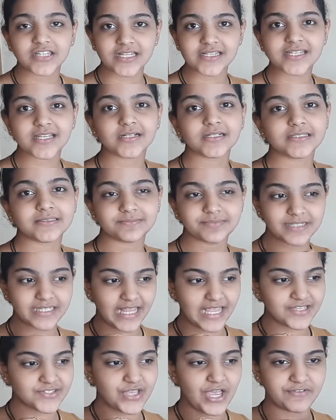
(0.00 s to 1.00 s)
a
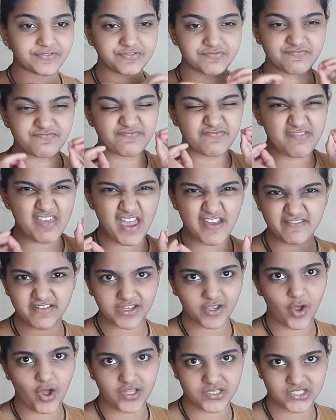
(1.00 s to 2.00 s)
class you have to be very
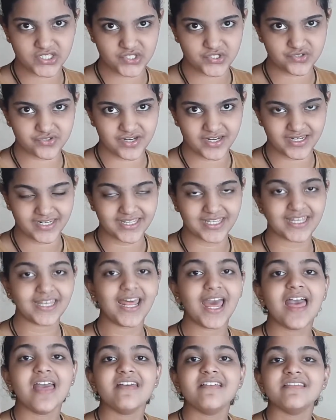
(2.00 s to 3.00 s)
concentrated,
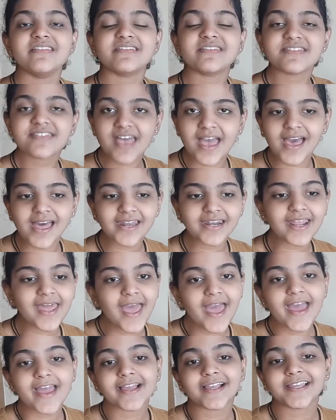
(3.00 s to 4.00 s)
then
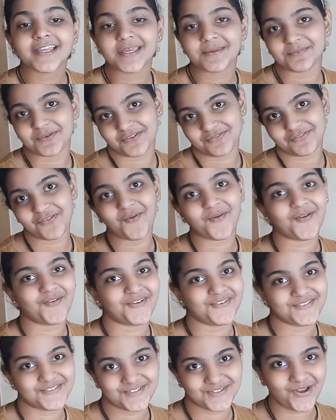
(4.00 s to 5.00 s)
keep your phone
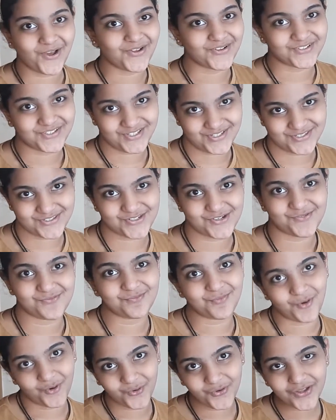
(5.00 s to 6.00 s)
on do not disturb
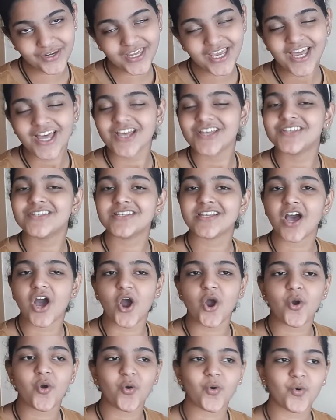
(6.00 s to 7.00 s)
mode.
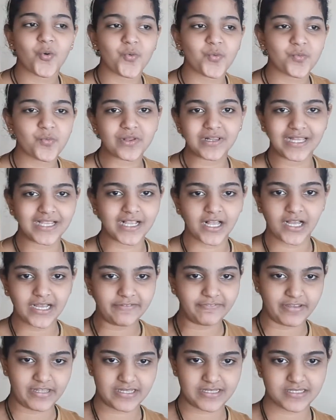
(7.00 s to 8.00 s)
So
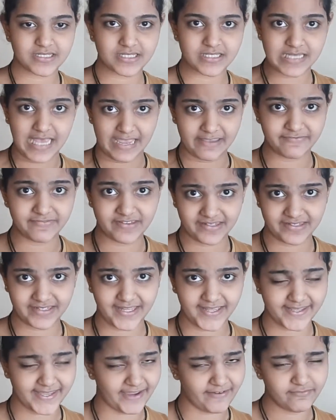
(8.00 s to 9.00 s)
when I feel
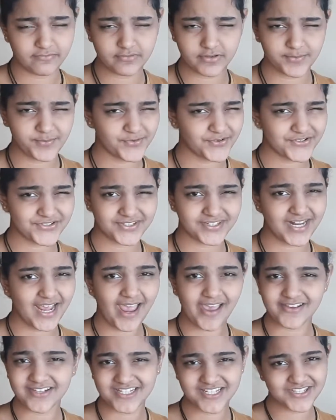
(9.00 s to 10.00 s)
like every person
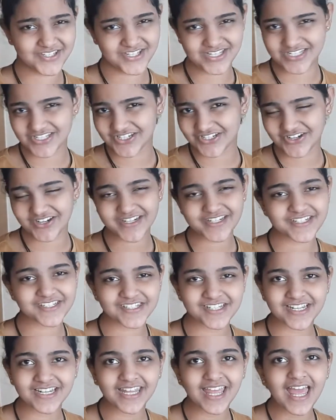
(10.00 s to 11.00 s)
has this
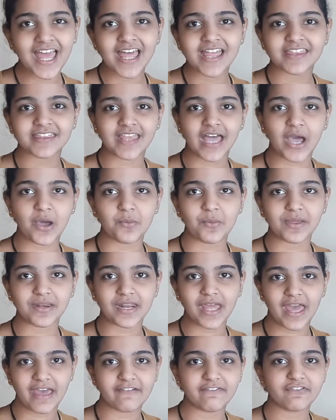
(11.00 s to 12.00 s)
situation that
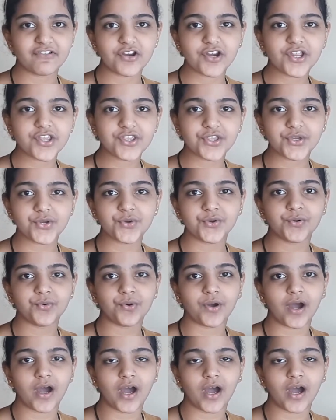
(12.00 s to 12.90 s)
whenever you